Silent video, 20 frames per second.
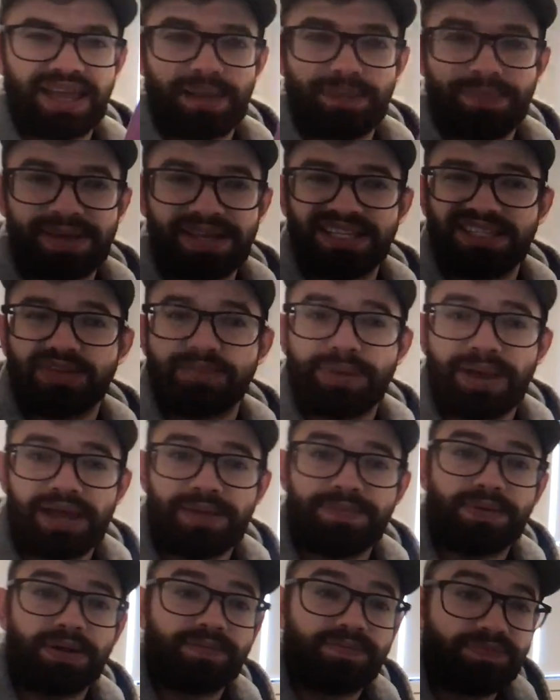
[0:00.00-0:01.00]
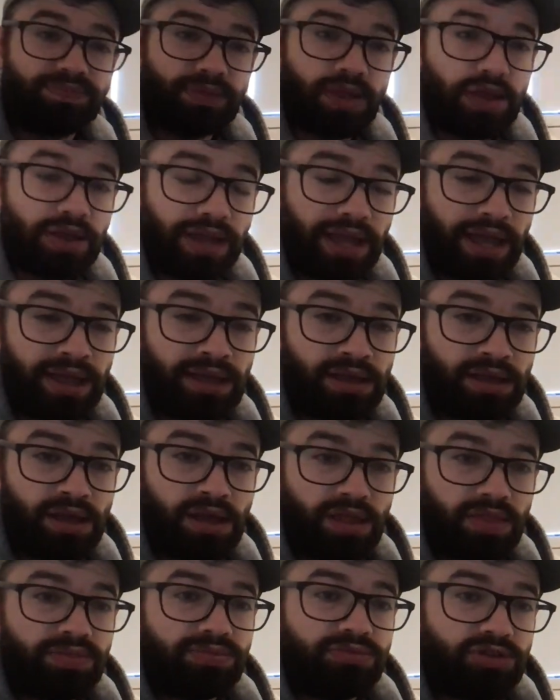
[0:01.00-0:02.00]
a piece of paper. Okay,
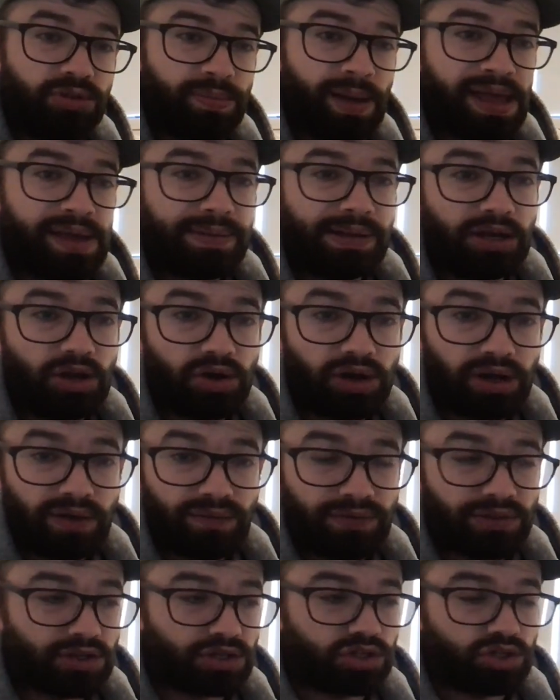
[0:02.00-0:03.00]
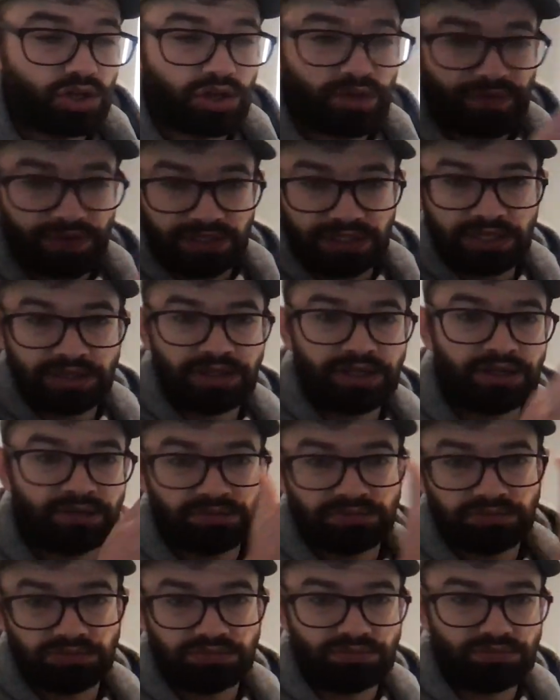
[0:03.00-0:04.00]
you may be looking for the surface area.